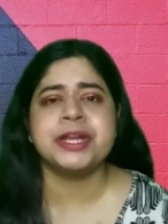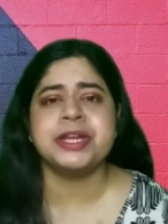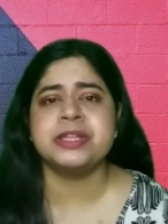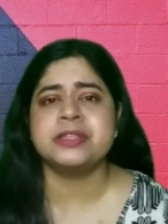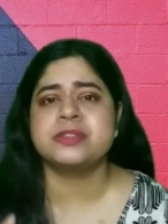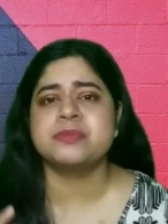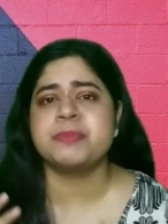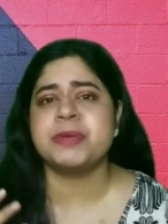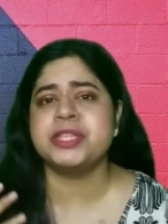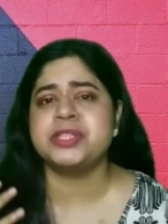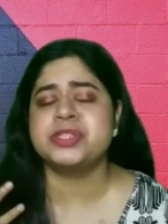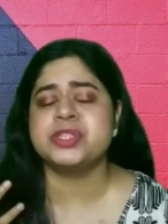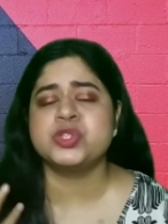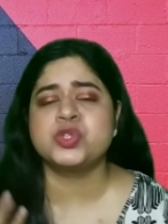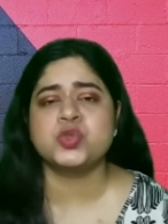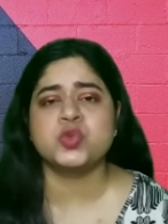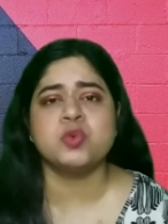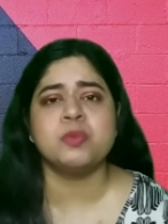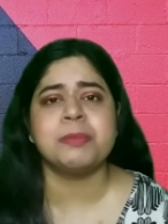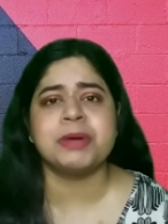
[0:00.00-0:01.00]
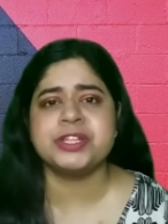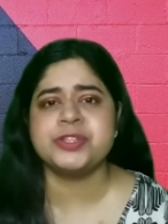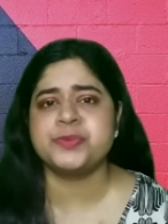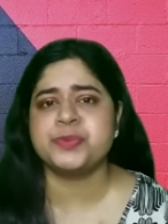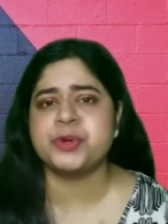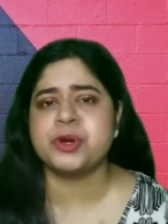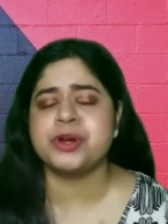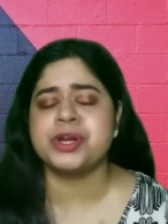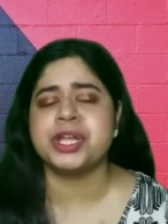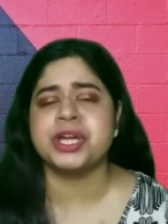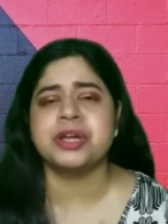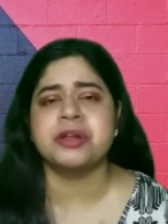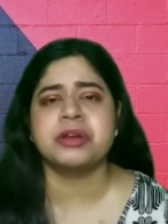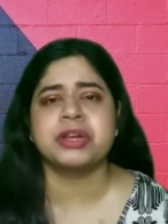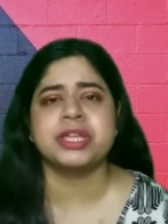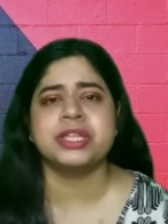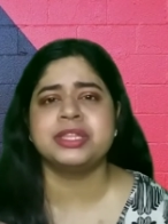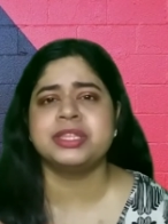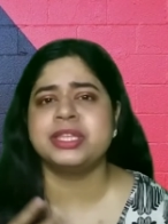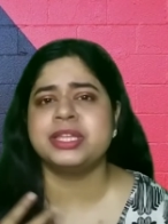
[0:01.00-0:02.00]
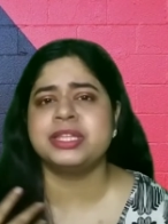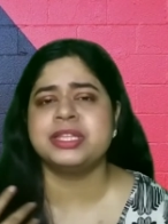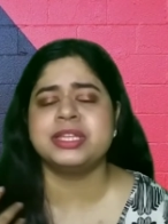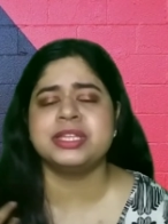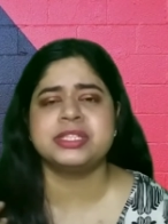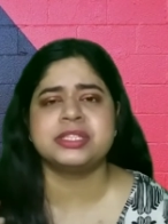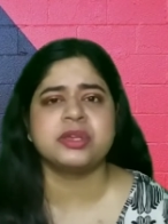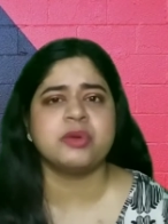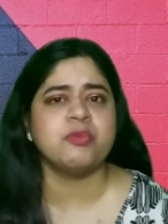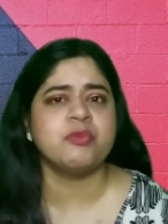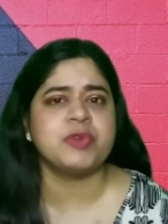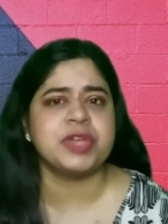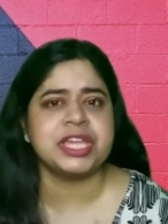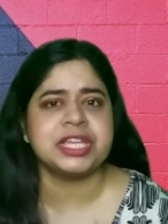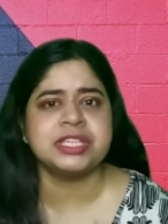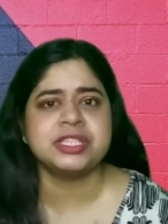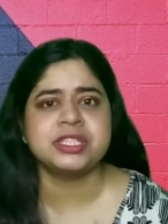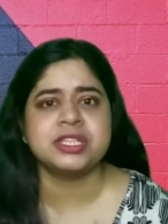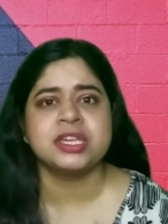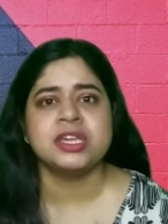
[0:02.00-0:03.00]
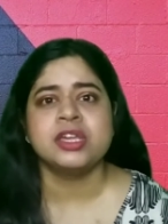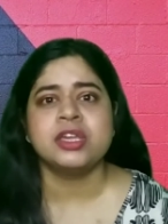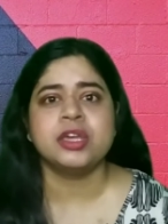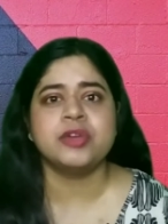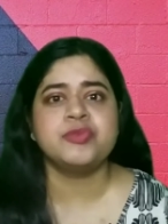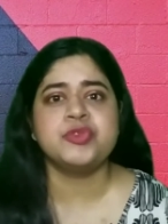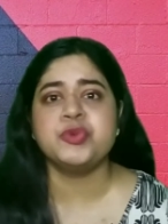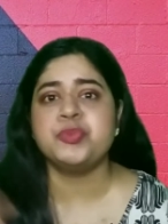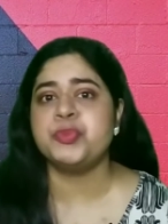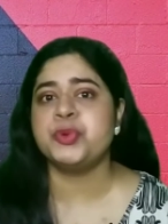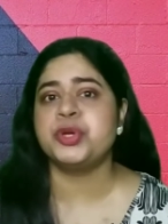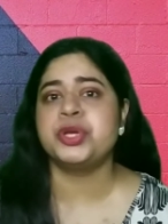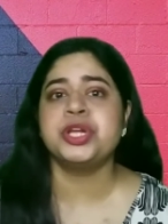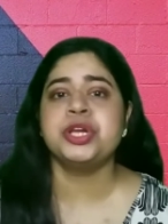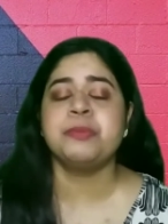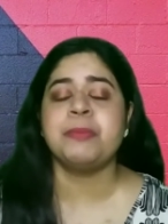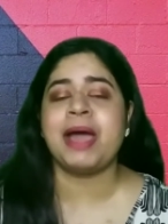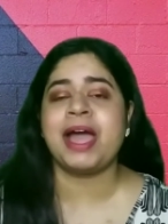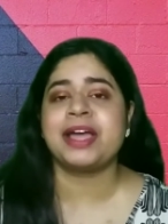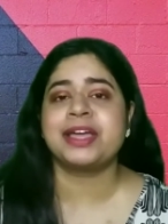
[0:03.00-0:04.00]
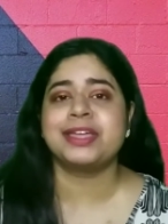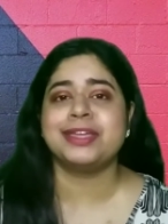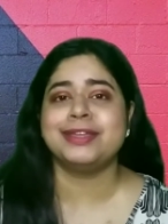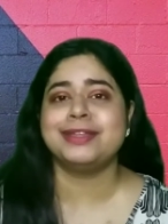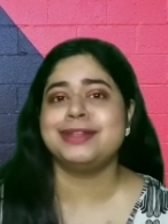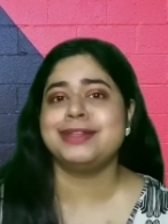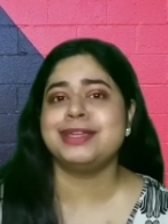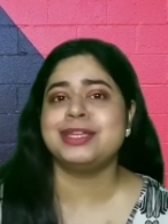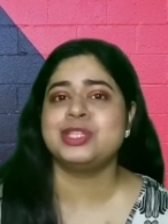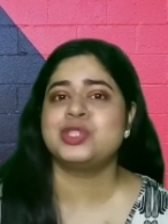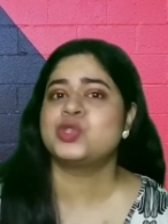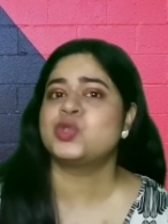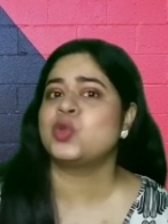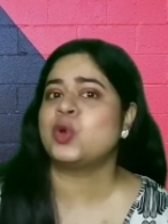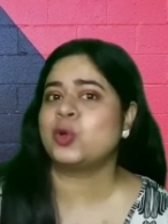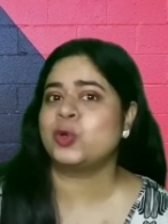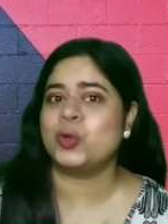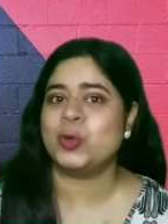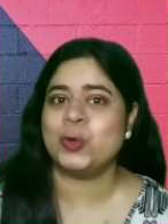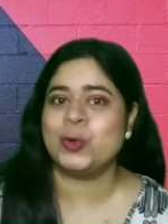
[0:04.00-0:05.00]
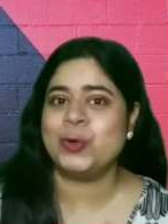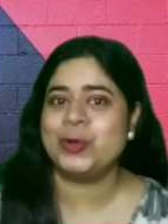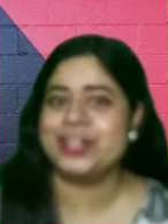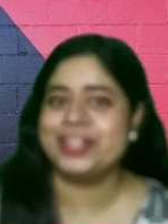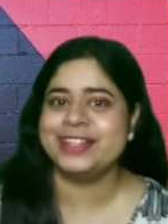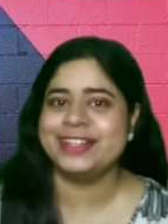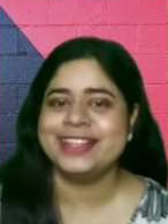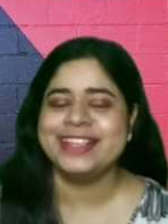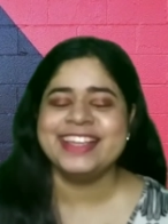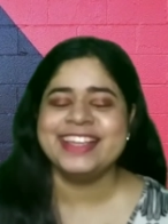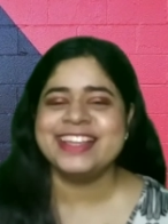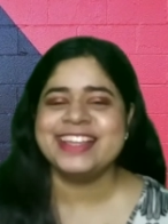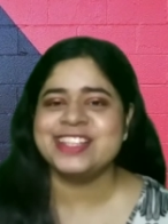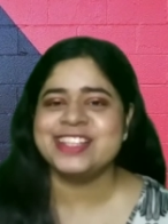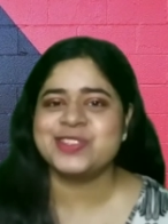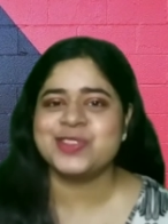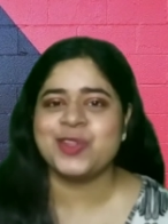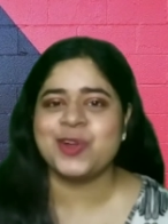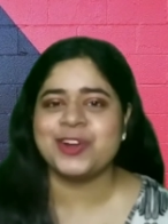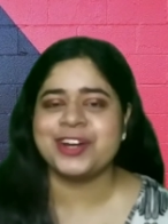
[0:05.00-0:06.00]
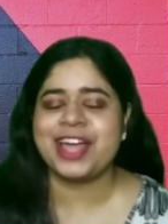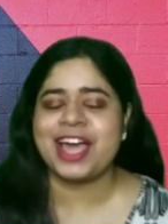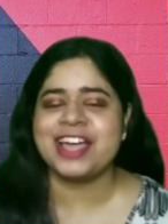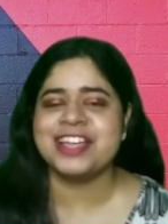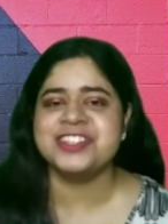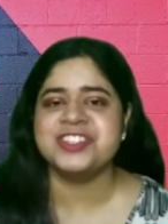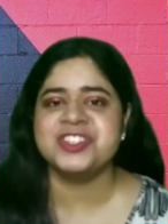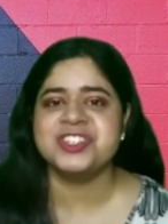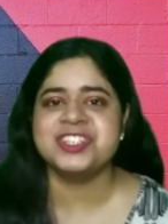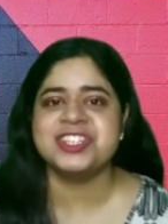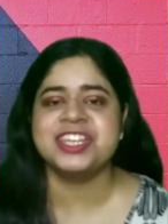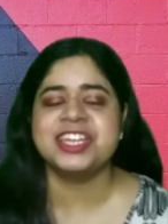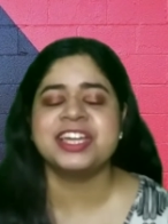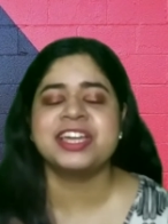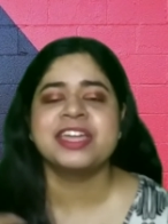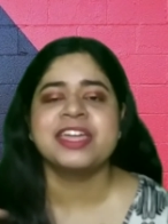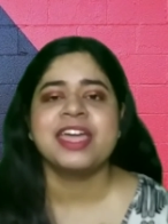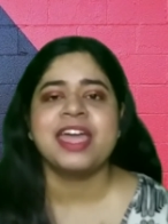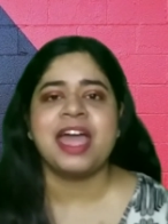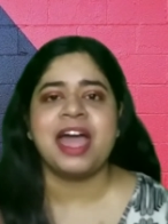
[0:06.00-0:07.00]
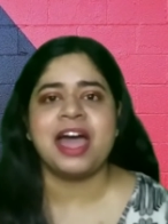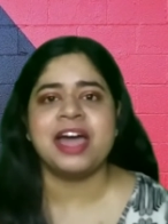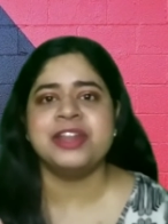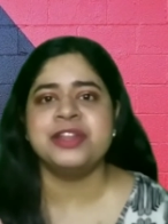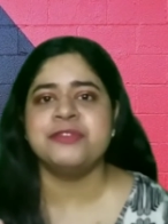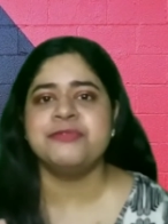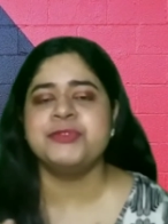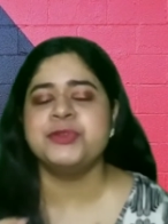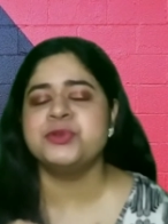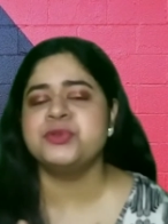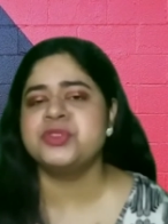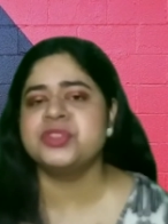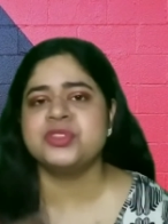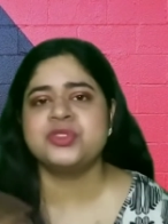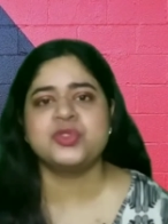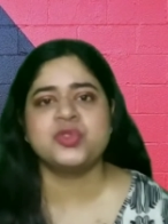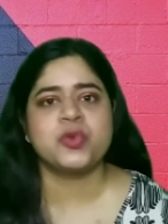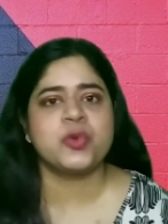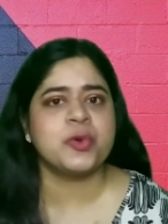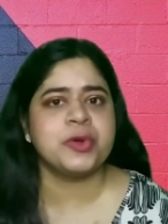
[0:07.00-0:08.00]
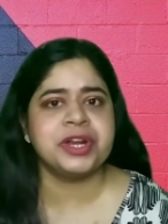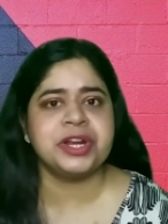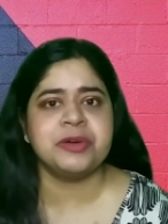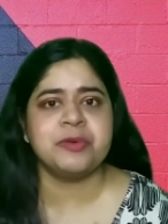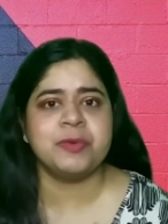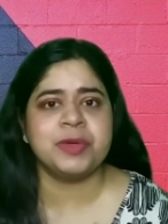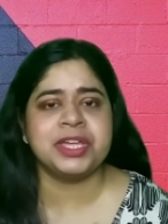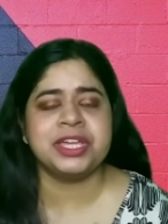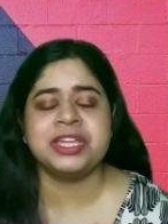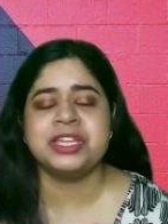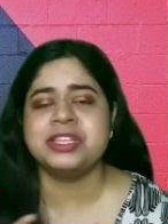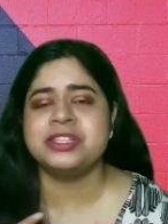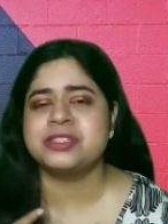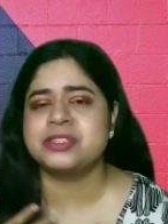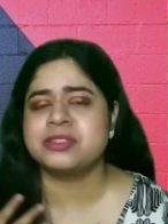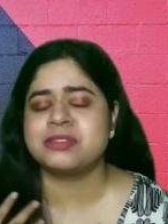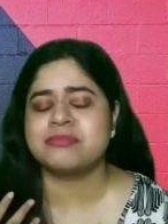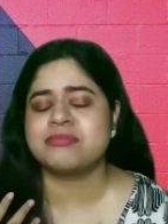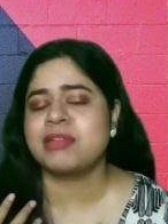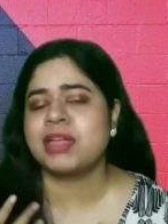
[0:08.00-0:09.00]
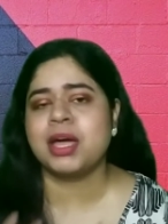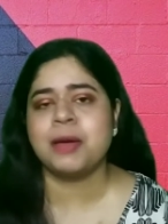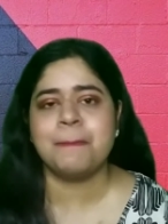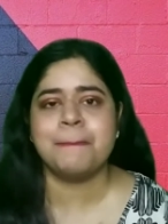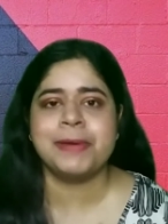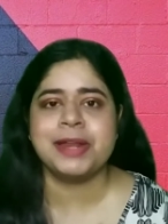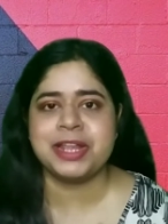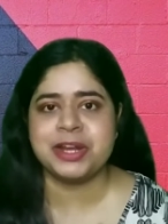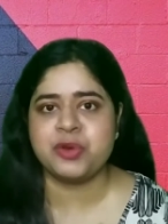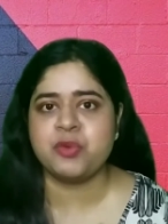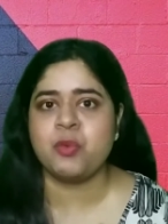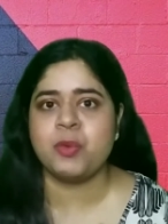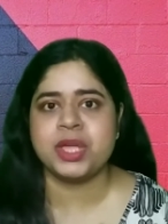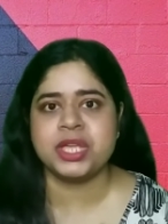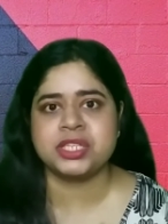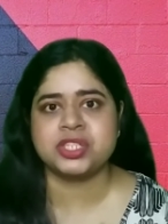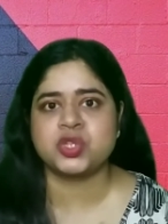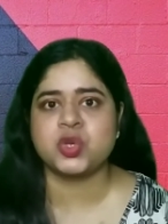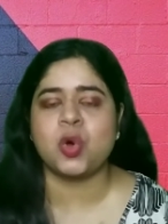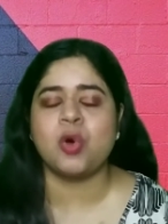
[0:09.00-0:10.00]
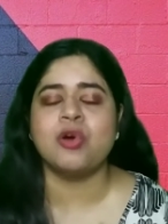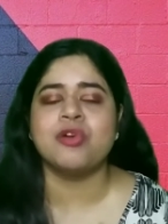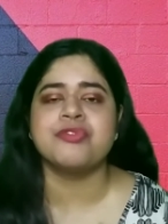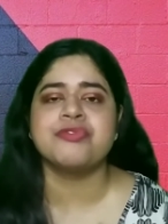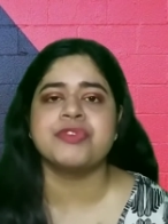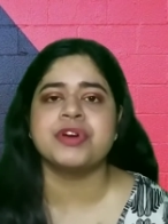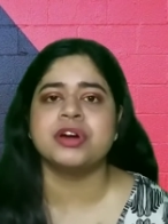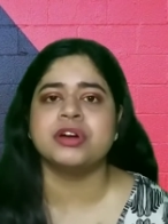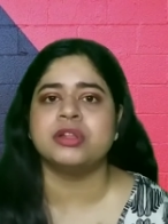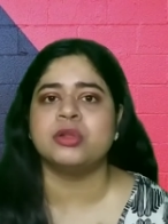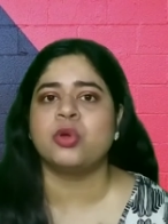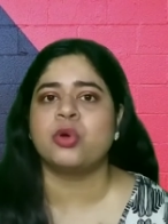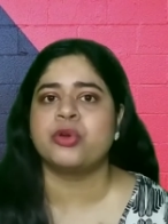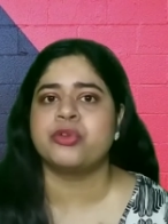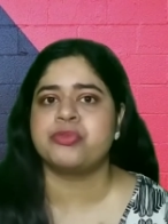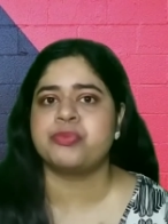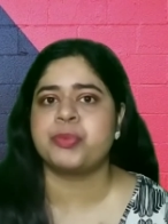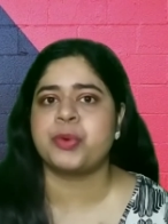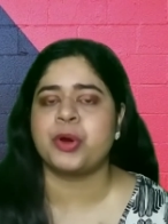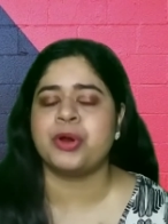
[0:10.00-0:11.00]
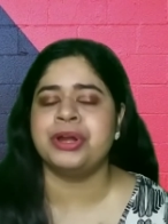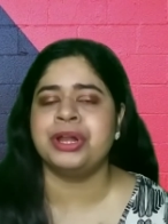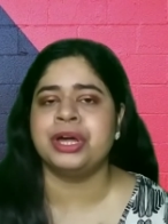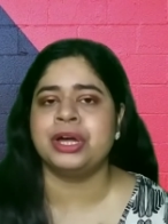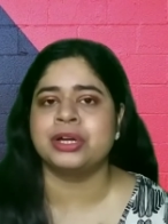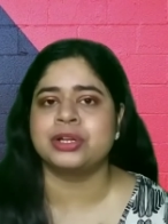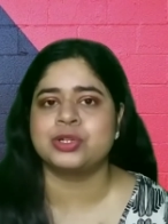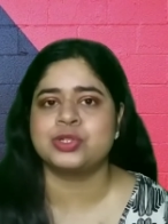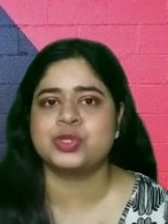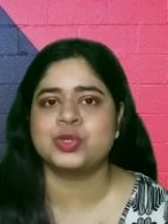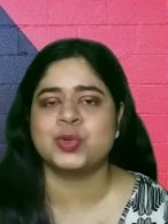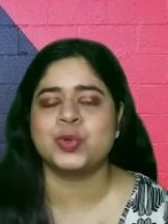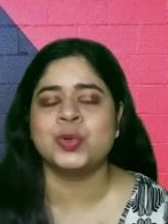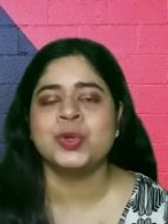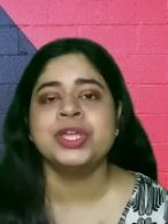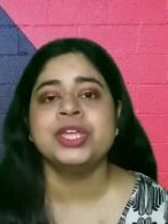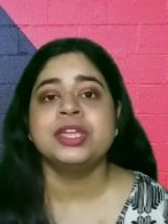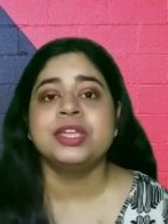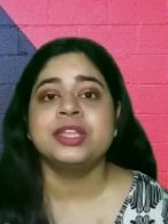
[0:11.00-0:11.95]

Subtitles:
it dispenses too much product and then it's a waste. If you put it back in, it's not good, it's not hygienic, and if you just throw it away, it's complete waste of a lot of product. So